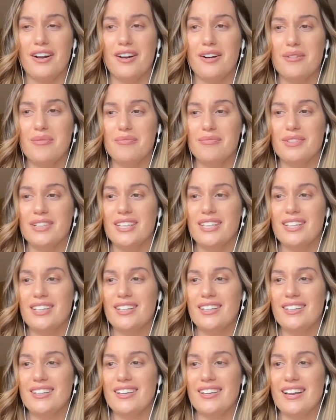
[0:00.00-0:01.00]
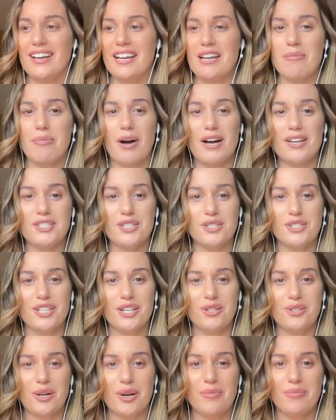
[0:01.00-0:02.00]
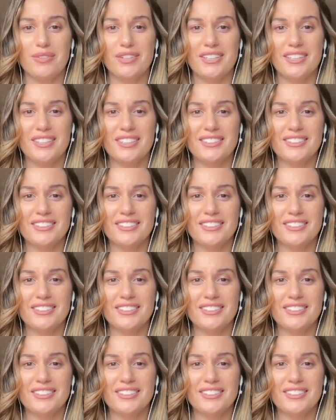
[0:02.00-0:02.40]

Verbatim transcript: um, any imposter syndrome.